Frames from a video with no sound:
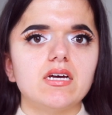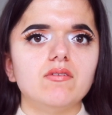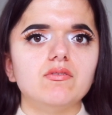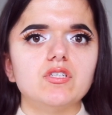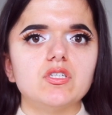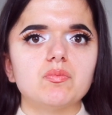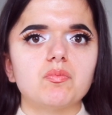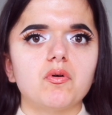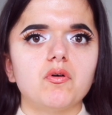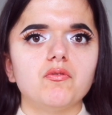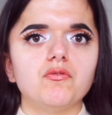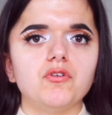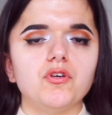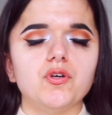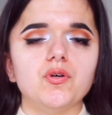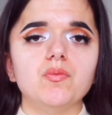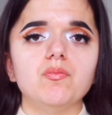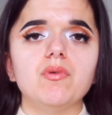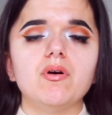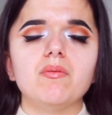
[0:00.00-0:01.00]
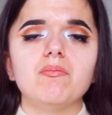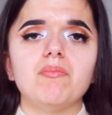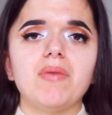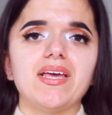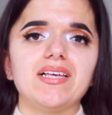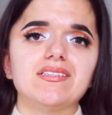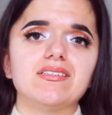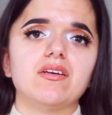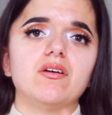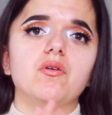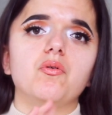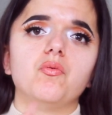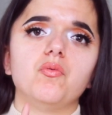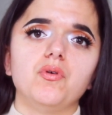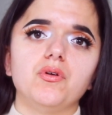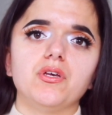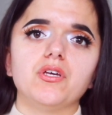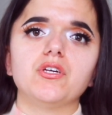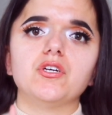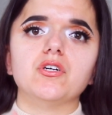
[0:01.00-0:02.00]
of this perfume makes it a
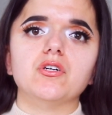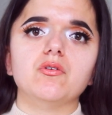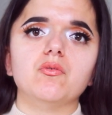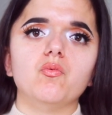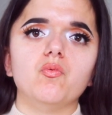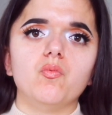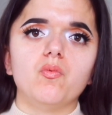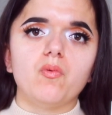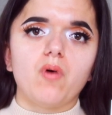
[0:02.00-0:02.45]
really good